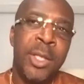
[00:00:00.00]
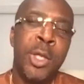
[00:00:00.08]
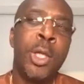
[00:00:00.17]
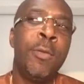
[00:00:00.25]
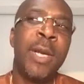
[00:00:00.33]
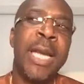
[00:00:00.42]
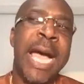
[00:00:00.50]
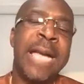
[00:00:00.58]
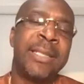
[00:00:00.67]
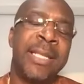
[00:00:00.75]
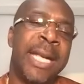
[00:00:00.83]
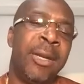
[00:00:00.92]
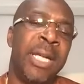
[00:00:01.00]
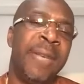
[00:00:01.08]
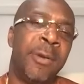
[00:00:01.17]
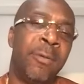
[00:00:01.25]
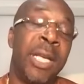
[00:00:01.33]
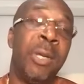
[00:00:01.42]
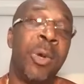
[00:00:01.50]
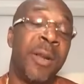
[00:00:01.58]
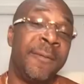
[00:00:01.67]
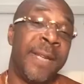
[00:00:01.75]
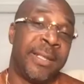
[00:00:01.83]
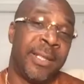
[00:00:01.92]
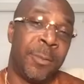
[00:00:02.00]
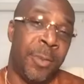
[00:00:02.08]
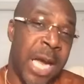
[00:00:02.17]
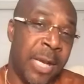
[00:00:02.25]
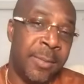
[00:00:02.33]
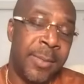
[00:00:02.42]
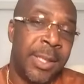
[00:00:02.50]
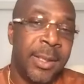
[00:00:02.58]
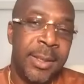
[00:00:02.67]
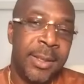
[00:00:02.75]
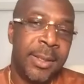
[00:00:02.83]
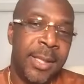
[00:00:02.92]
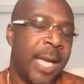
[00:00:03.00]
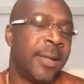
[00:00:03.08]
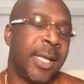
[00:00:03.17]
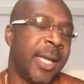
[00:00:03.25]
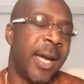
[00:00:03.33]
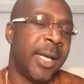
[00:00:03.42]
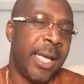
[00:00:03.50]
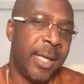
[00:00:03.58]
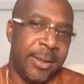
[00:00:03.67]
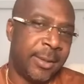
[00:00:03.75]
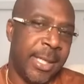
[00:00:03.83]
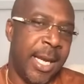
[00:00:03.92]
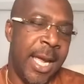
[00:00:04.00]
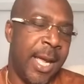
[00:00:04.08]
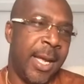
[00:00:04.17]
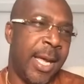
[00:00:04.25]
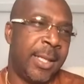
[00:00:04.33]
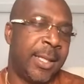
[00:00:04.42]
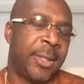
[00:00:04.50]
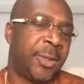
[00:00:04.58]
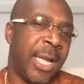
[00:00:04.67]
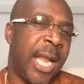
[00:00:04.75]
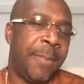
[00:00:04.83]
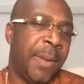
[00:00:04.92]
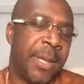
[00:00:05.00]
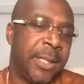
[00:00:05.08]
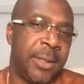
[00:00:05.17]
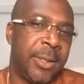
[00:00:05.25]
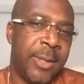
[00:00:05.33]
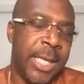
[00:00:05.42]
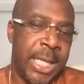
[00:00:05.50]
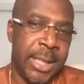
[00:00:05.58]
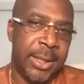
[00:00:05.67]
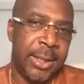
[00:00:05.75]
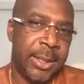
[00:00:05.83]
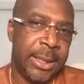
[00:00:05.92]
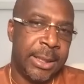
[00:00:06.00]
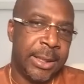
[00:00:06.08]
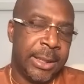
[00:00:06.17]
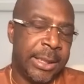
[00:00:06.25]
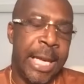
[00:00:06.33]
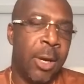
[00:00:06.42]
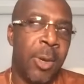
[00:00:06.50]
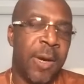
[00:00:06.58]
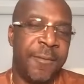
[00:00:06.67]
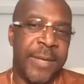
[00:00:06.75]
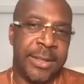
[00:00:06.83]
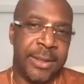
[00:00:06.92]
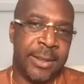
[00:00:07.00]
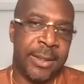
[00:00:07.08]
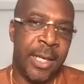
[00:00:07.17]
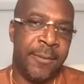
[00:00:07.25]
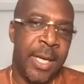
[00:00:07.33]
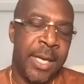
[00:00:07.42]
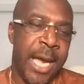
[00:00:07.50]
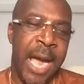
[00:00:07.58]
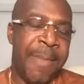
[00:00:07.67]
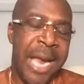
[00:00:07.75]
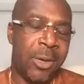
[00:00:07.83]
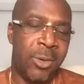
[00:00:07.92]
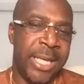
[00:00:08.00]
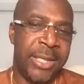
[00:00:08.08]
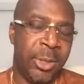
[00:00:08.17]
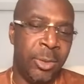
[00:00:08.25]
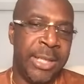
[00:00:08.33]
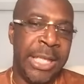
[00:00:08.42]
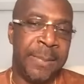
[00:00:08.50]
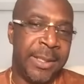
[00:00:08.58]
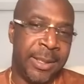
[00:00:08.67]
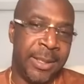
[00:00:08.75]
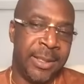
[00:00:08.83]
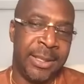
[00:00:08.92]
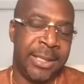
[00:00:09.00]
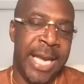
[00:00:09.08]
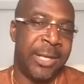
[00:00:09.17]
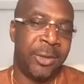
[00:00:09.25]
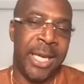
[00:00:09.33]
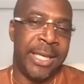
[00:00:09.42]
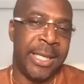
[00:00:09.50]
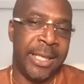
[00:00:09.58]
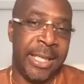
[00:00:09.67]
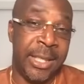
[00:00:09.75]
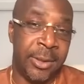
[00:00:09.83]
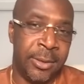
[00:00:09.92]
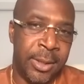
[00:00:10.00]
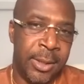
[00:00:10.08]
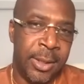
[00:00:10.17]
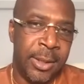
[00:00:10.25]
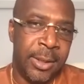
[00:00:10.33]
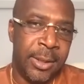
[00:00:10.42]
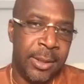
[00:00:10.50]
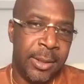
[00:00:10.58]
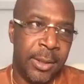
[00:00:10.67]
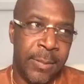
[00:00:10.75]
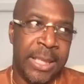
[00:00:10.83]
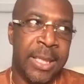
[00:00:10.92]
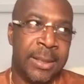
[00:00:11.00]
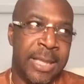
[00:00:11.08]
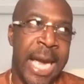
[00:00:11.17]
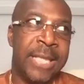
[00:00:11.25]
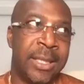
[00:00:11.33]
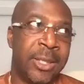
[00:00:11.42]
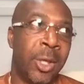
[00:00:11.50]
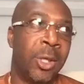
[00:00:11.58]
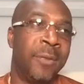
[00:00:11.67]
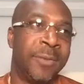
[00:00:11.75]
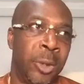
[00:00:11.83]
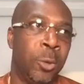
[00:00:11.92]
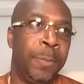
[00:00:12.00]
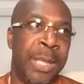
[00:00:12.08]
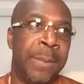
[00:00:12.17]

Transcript: Do you realize that they don't even really want to fix this problem? I don't think y'all get it. There's a lot of people that just don't get it. They don't want to fix this stuff. Now, I'm not going to get too deep into this because I ain't trying to get killed. Because I just heard of 2